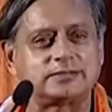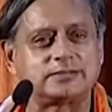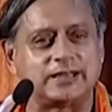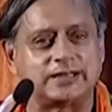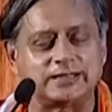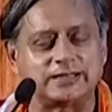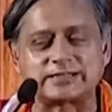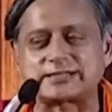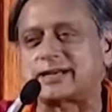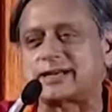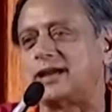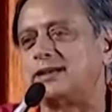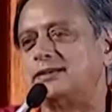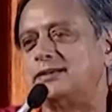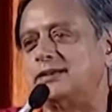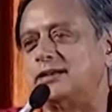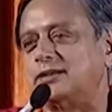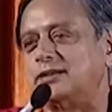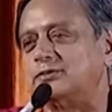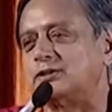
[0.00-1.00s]
10th
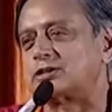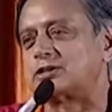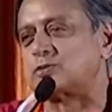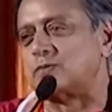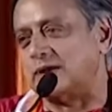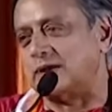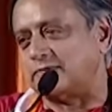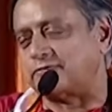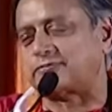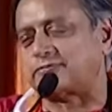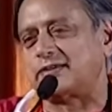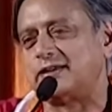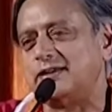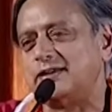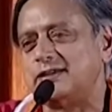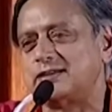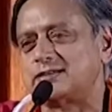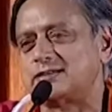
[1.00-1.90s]
standard and the 12th